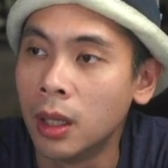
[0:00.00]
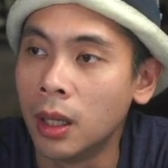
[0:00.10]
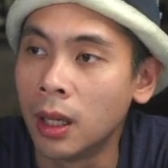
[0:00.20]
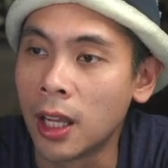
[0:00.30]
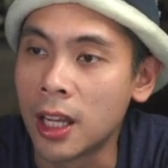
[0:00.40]

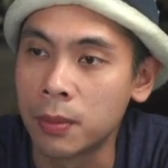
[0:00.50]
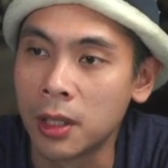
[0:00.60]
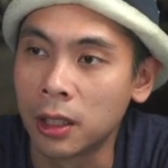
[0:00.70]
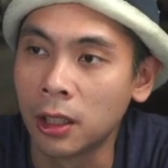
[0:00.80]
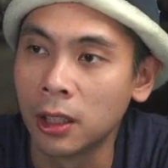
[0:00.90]
and last but
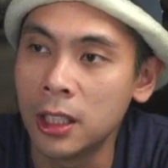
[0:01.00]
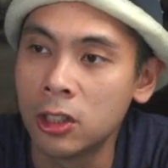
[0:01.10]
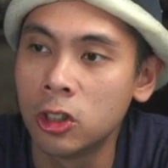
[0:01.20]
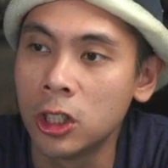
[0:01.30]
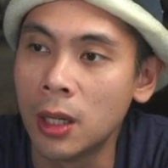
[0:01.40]
not the
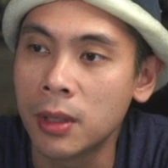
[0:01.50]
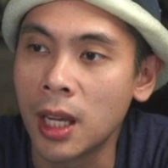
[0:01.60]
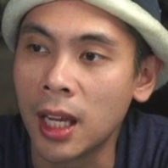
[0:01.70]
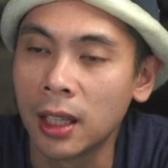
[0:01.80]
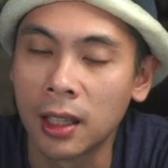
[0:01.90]
least,
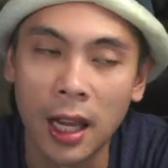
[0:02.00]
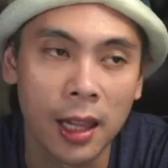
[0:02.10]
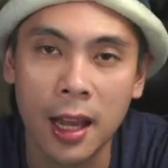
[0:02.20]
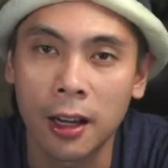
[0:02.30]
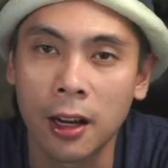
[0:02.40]
GMK
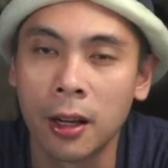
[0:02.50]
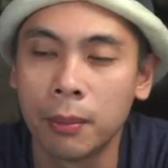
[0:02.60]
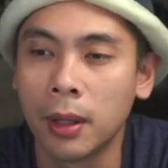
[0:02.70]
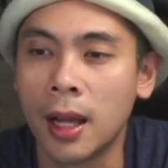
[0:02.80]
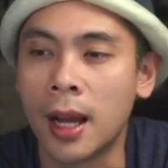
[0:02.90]
Lilac on
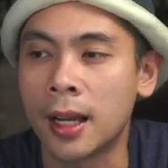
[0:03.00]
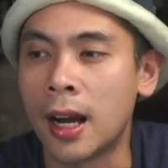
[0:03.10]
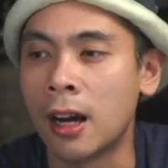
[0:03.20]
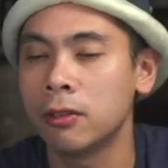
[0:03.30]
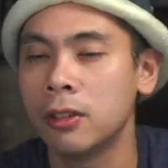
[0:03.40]
Black.
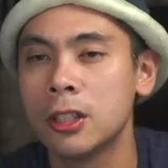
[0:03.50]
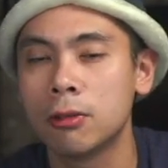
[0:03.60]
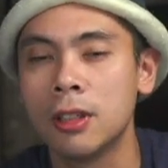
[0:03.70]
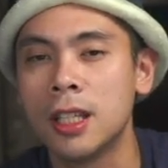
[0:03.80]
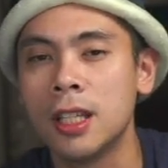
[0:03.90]
Out of these
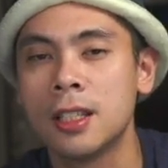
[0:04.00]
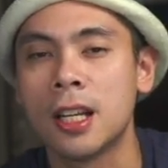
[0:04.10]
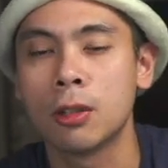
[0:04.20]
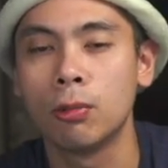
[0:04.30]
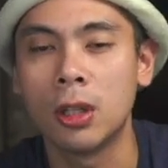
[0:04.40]
three key
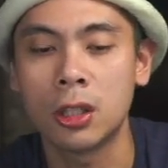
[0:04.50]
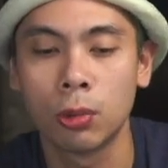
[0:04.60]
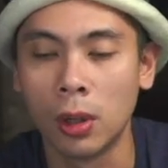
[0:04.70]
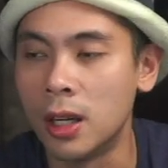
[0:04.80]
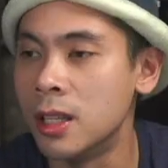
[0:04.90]
sets,
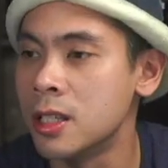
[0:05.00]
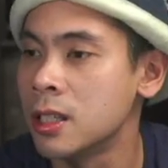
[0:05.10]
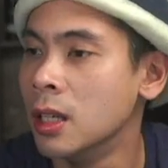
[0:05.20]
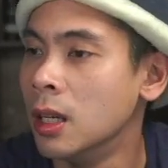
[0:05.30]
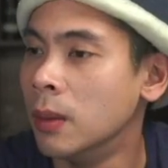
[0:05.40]
which
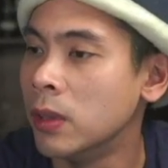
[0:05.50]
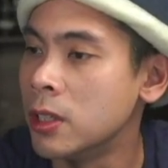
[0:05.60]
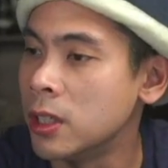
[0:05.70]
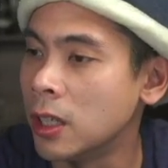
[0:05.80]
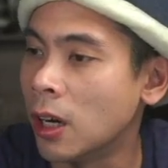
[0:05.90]
ones
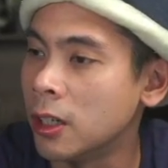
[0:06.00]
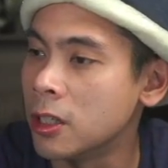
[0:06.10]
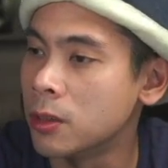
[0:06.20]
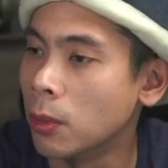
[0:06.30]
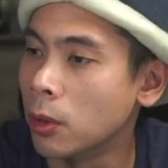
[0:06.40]
is the
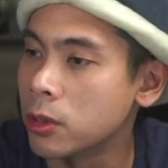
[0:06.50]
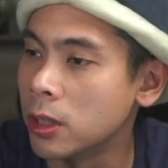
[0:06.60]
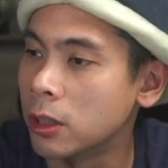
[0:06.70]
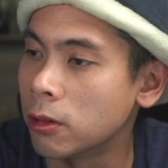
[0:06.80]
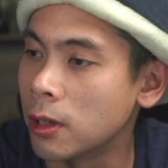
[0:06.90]
audience most
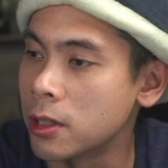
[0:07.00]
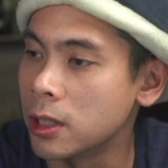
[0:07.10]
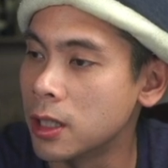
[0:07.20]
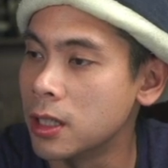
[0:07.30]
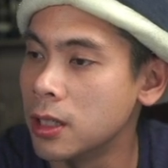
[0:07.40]

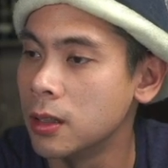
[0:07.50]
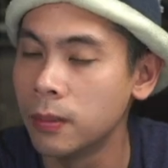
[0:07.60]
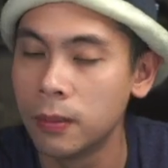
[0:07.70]
interested in?